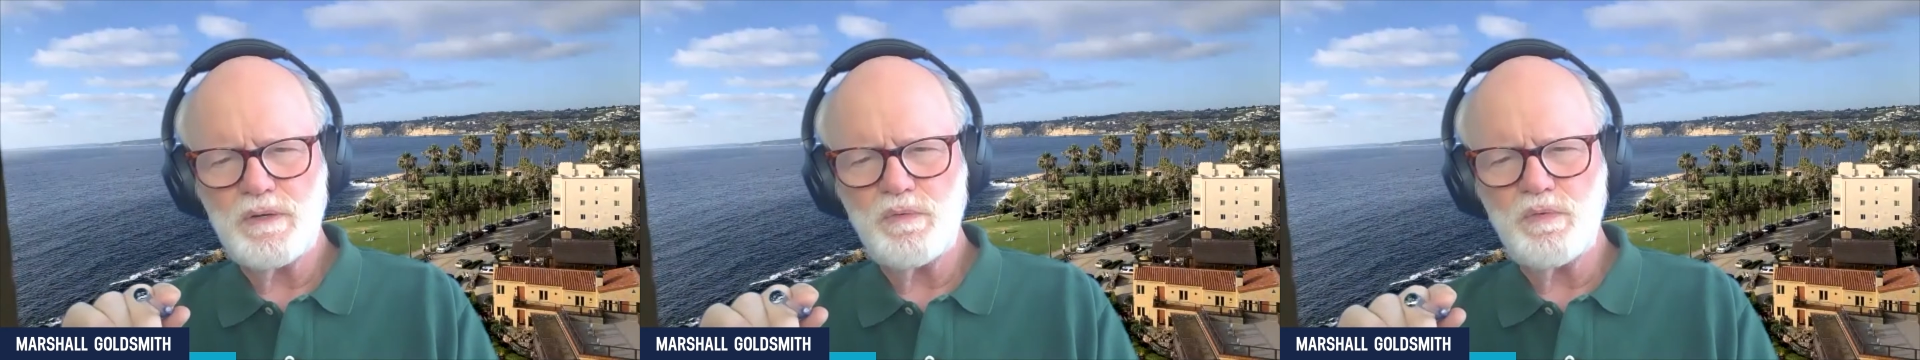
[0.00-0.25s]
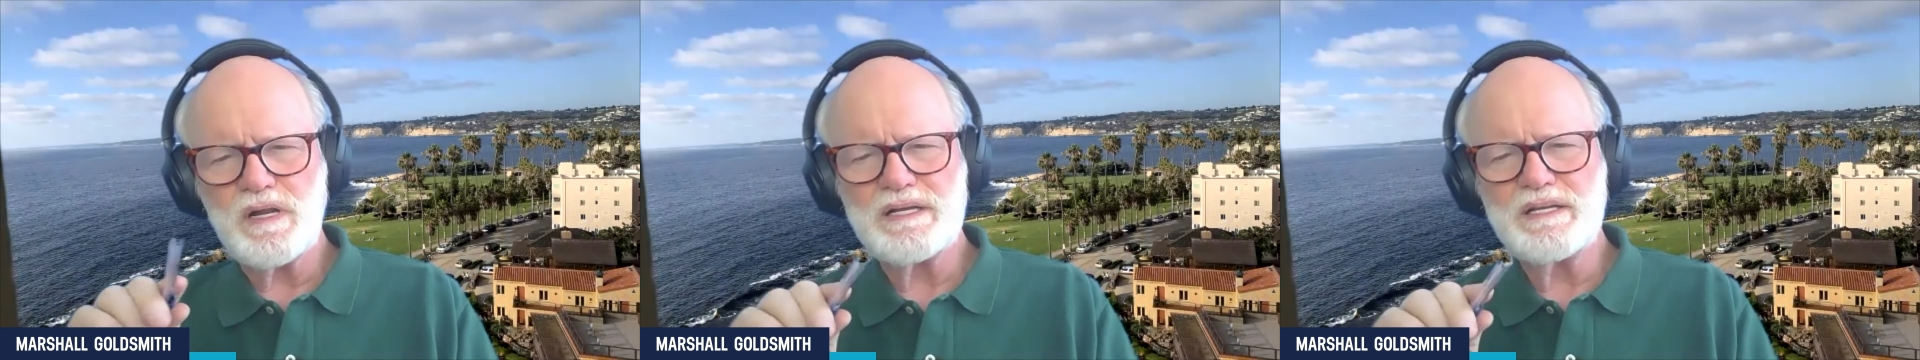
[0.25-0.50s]

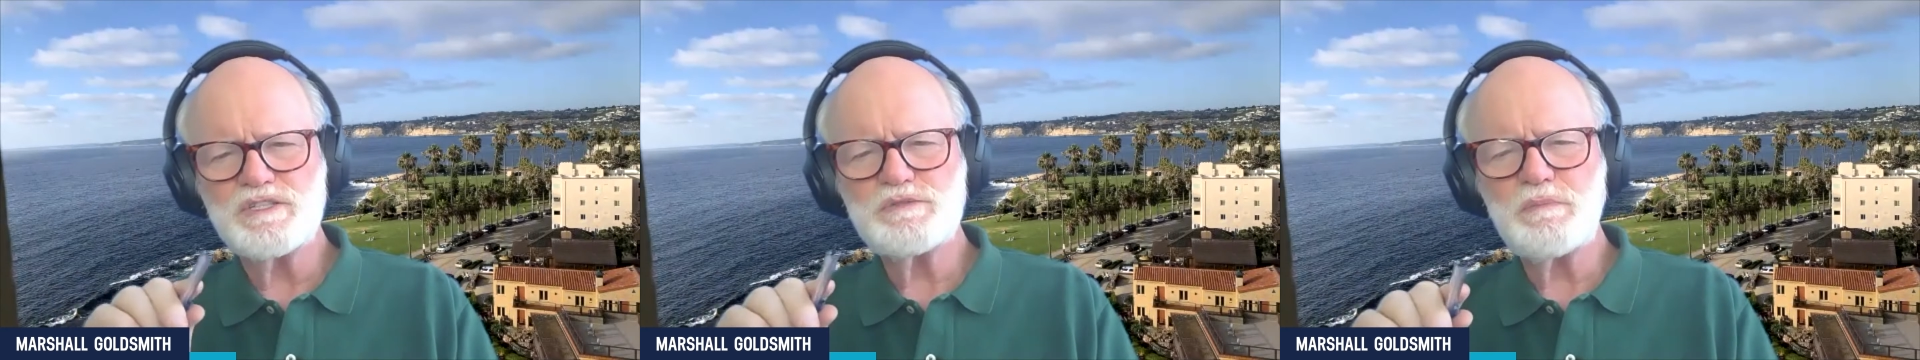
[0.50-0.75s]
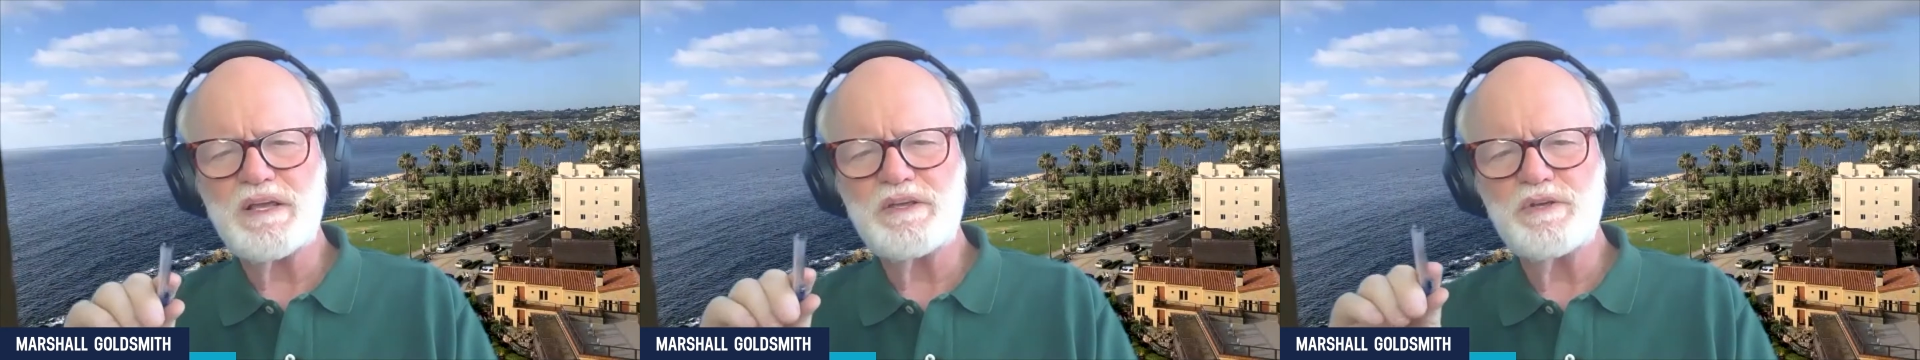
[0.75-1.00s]
what ideas
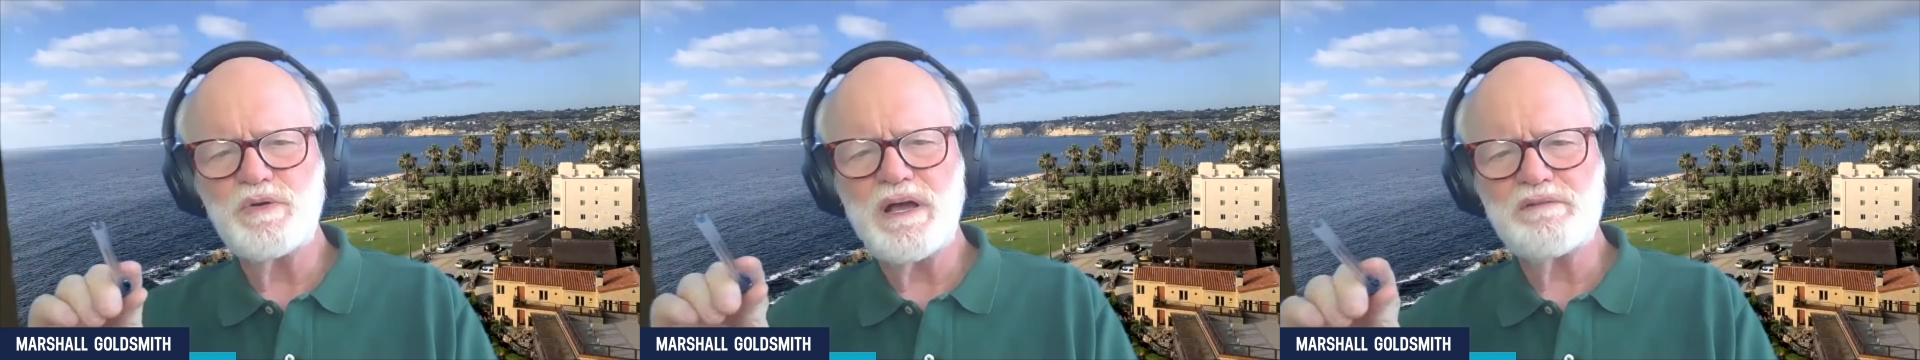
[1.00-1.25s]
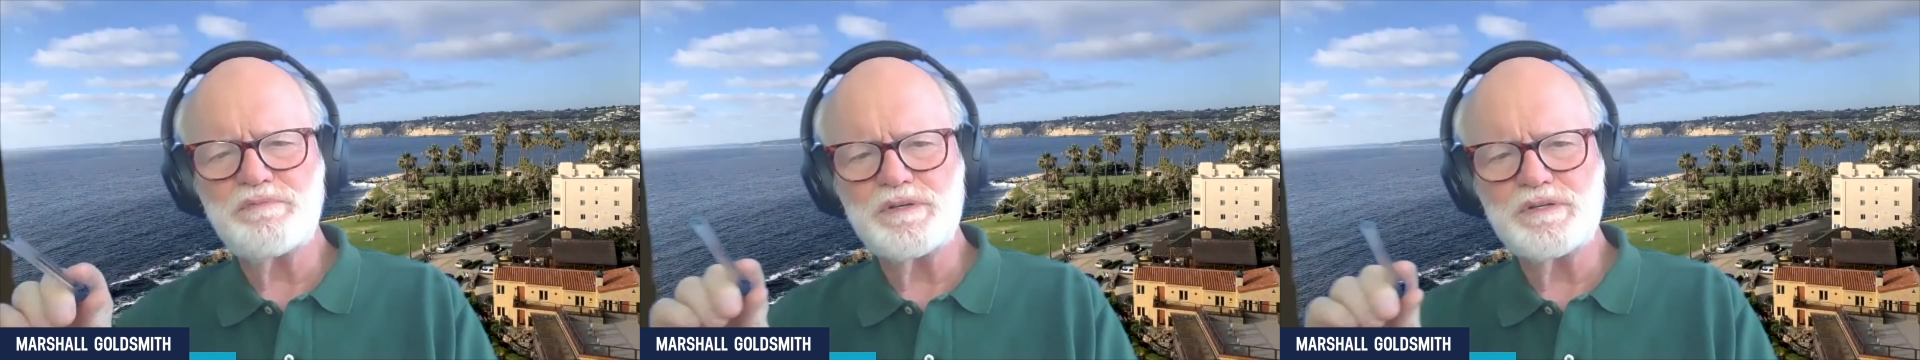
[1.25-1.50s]
might you
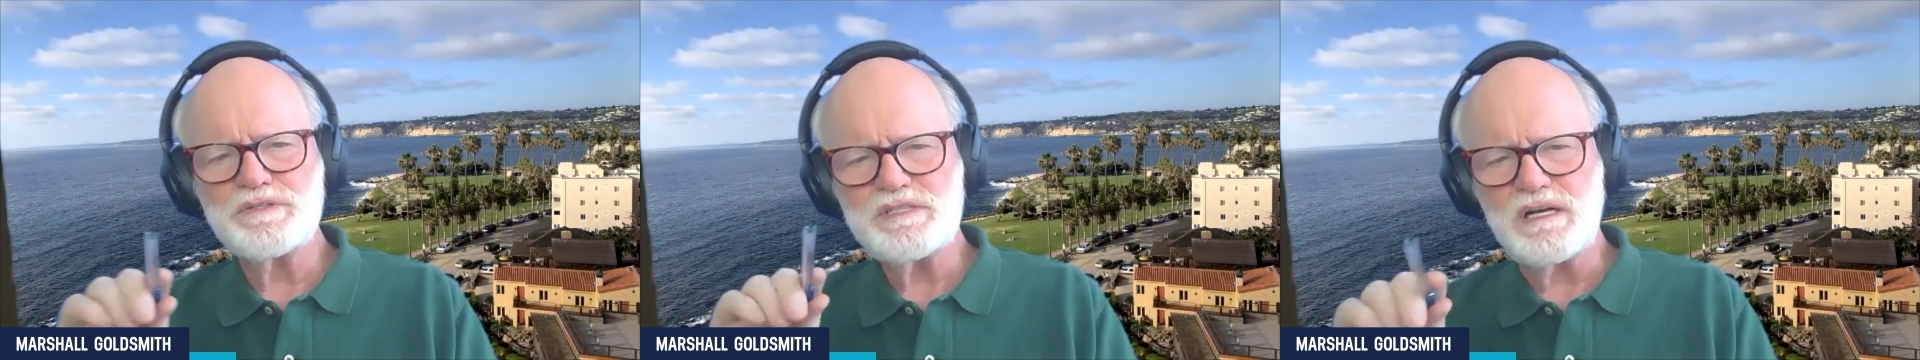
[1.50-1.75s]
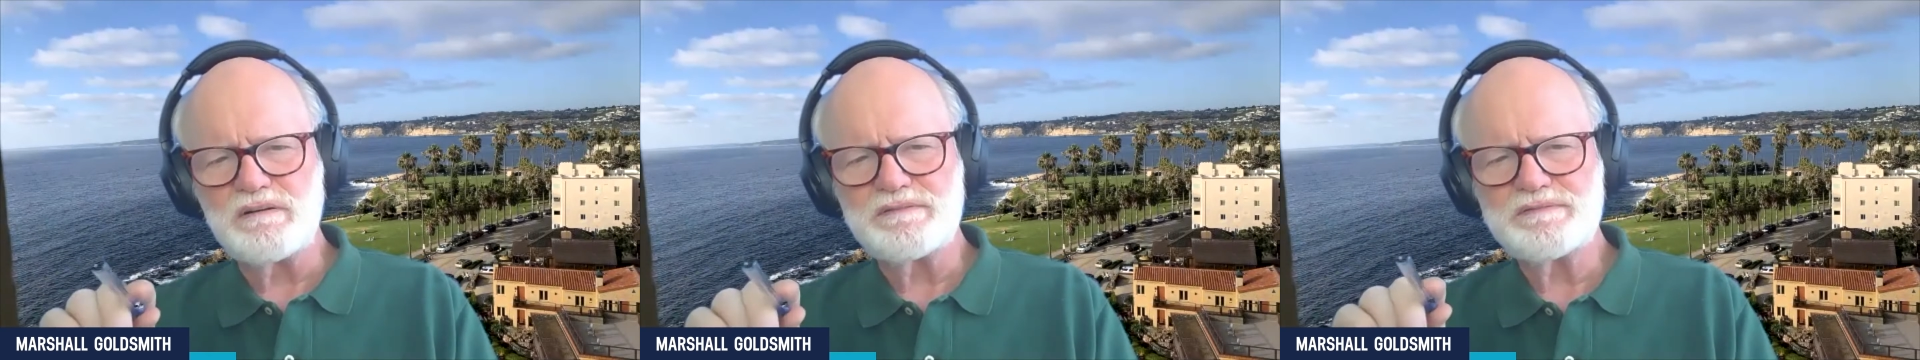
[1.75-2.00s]
have for
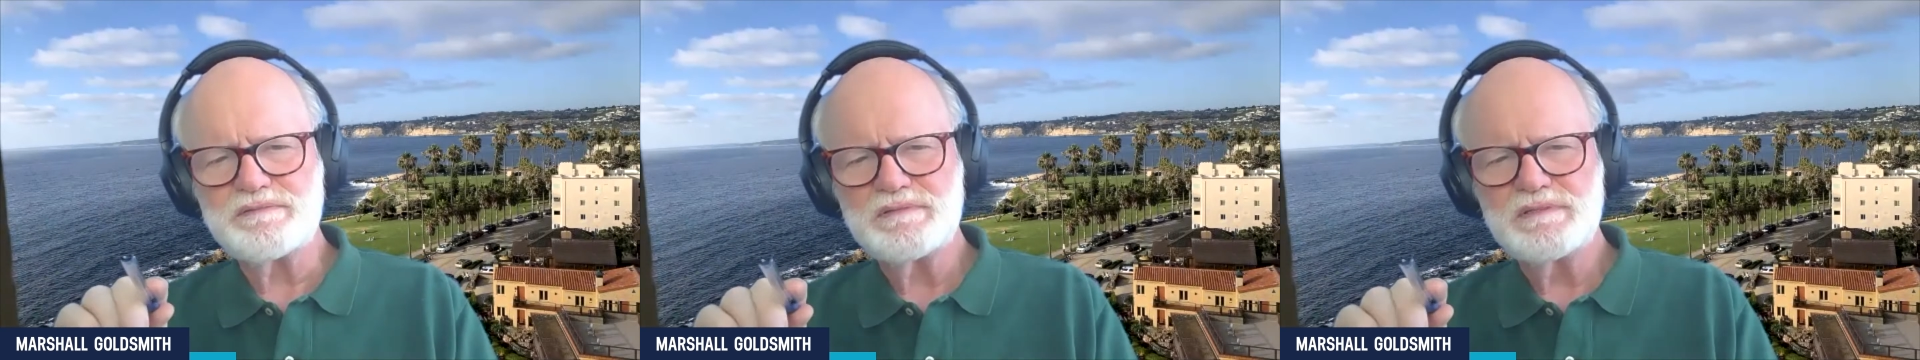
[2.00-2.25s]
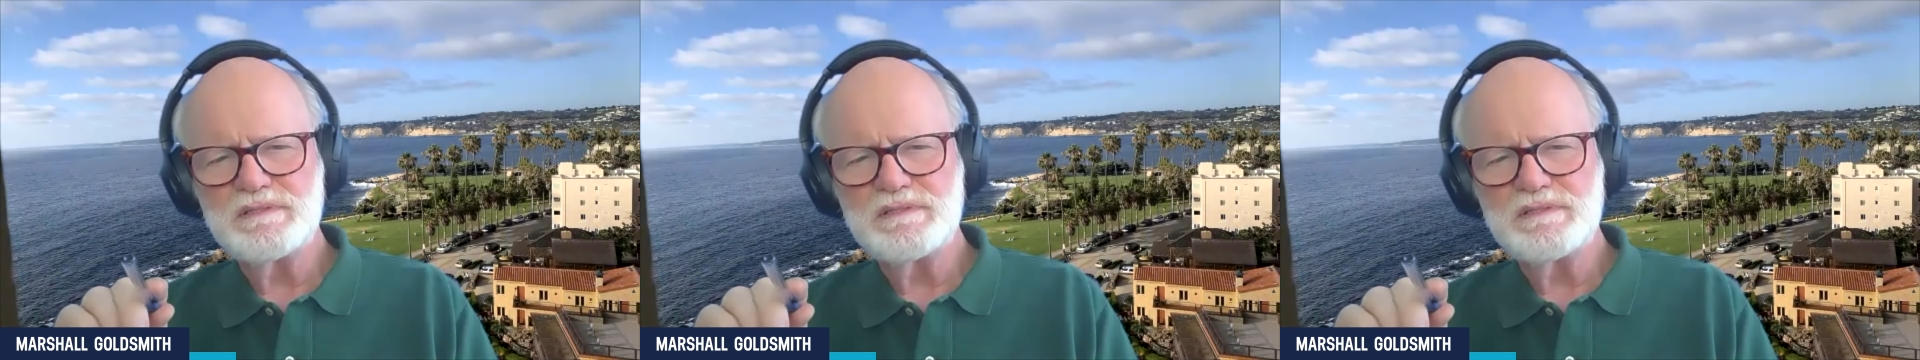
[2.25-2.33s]
yourself?